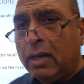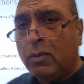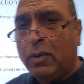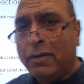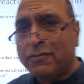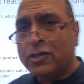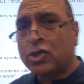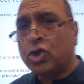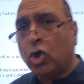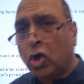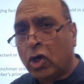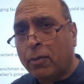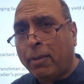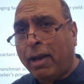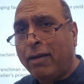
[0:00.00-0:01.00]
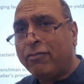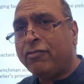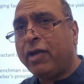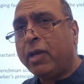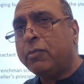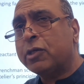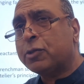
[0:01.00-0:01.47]
we have to talk about a
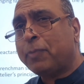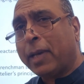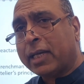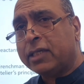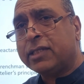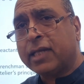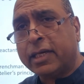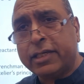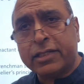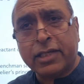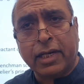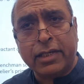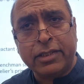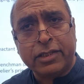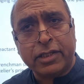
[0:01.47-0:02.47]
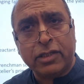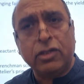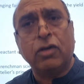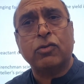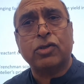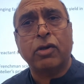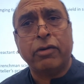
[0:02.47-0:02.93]
famous Pakistani scientist,
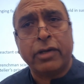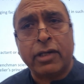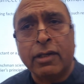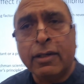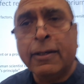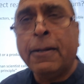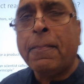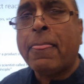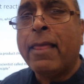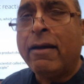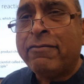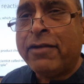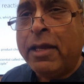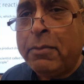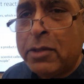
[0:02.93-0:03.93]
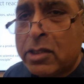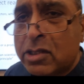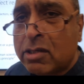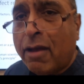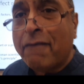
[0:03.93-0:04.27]
a famous